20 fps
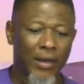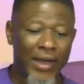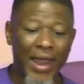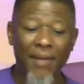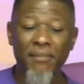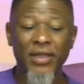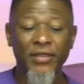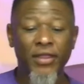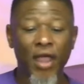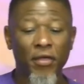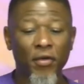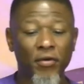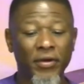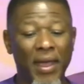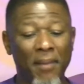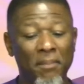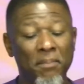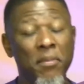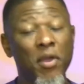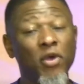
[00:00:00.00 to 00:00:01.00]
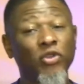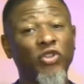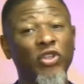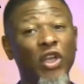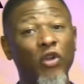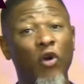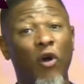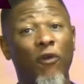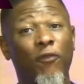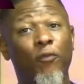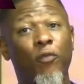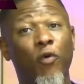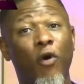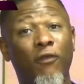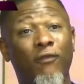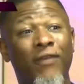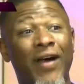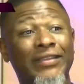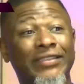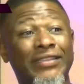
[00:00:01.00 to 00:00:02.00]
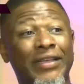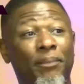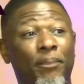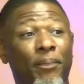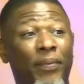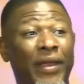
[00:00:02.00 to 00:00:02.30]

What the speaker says: Let me tell you, the music of poverty